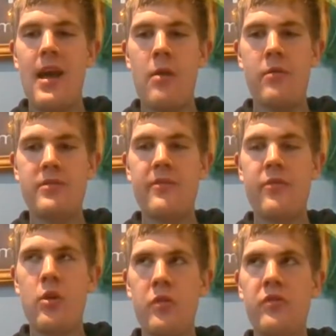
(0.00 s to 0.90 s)
I
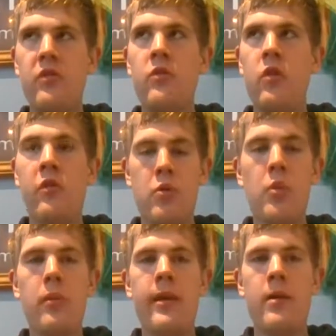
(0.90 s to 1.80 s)
thought I want to do this
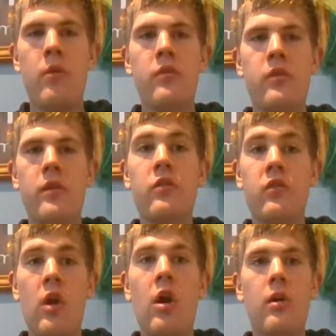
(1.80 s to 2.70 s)
properly. I want to
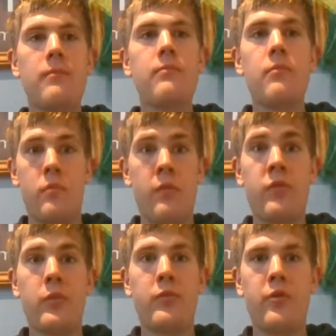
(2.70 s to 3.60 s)
start
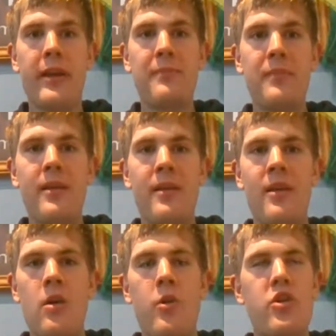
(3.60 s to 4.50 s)
with sub 3,
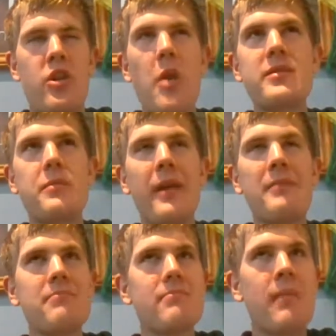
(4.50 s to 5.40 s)
which I know is a
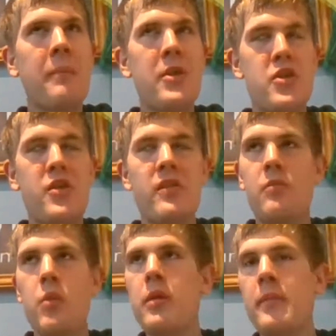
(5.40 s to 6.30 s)
bit ambitious.
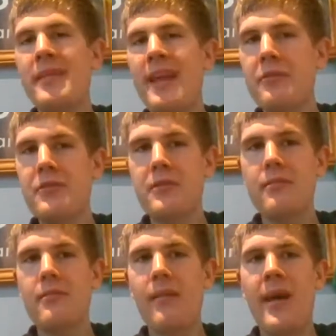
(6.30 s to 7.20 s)
It's probably a bit daft
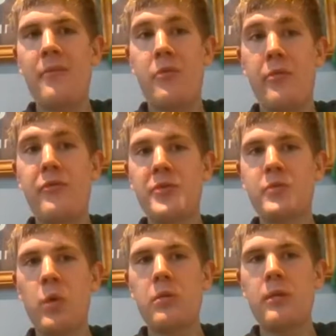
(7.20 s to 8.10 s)
for my
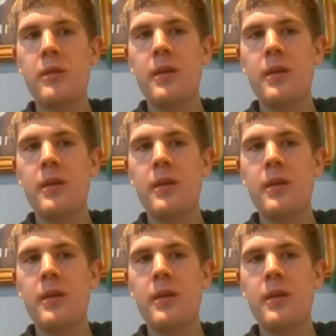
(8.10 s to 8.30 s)
first one.